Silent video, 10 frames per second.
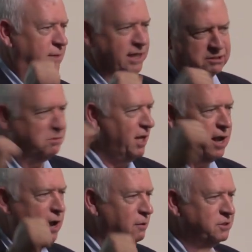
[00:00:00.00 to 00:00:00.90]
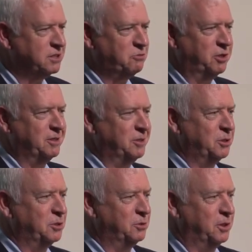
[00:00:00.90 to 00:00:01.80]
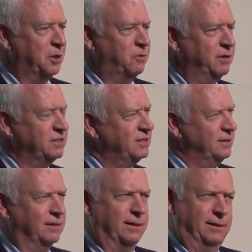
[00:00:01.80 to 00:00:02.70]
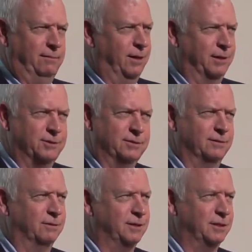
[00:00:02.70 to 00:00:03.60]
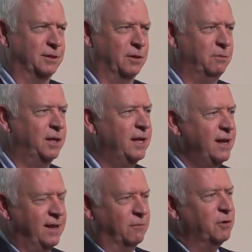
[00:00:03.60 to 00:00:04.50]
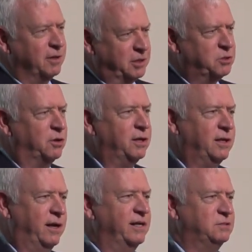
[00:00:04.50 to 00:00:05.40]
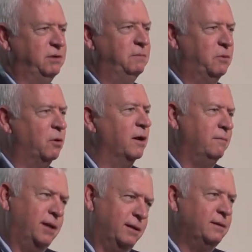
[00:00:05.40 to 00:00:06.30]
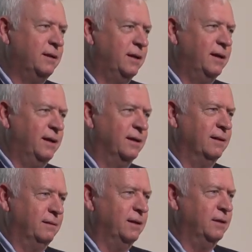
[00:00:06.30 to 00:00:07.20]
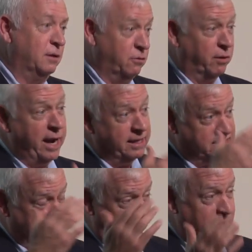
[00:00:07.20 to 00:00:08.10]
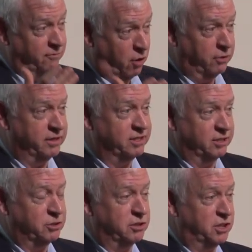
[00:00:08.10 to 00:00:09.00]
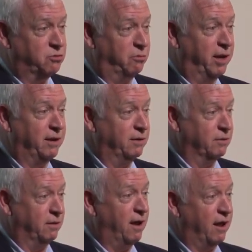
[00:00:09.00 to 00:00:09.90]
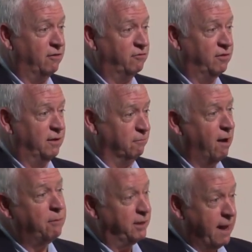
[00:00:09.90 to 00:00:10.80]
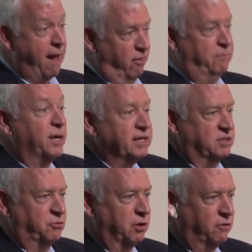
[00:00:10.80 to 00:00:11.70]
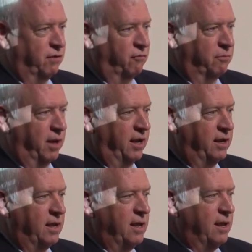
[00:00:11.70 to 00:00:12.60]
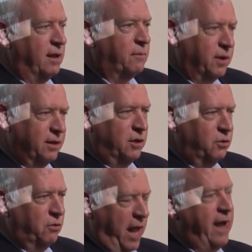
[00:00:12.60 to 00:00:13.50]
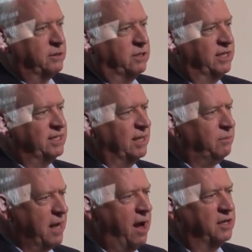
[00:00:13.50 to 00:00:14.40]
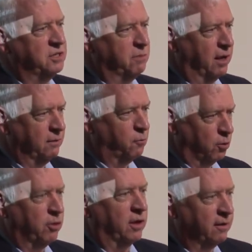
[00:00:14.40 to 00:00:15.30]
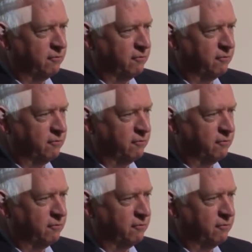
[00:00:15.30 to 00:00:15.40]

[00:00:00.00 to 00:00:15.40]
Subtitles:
It's me. I know just what to do. You know, when you're sitting there like, I'm not sure what to do. I mean, really, joining the ISB board, I mean, in the grand scheme of all the decisions you will make in your life, probably not the biggest one you've ever made, but you actually said, gosh, am I worthy?